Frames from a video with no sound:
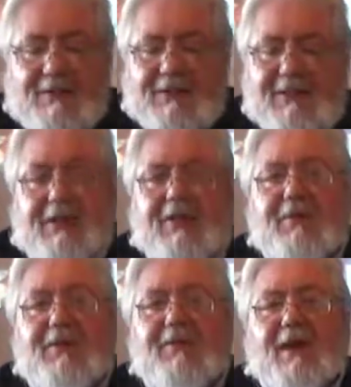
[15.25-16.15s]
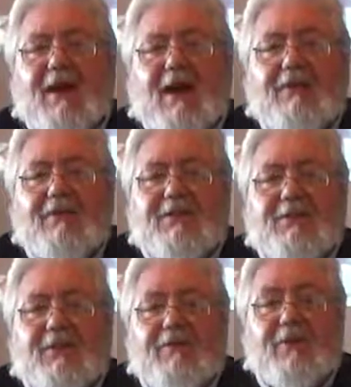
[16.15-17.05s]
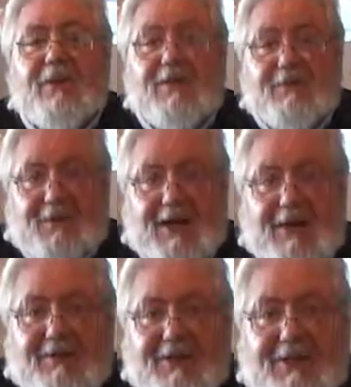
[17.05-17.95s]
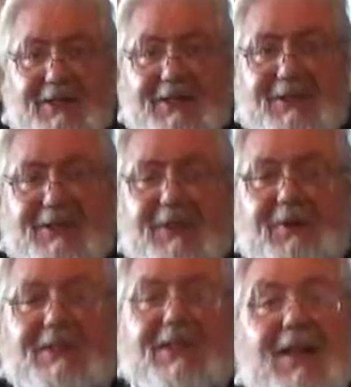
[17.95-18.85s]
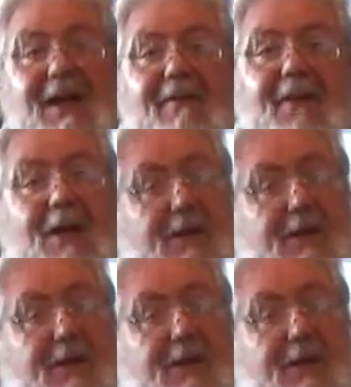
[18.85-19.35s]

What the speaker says: sent them into my office, referred them for counseling because he noticed that they have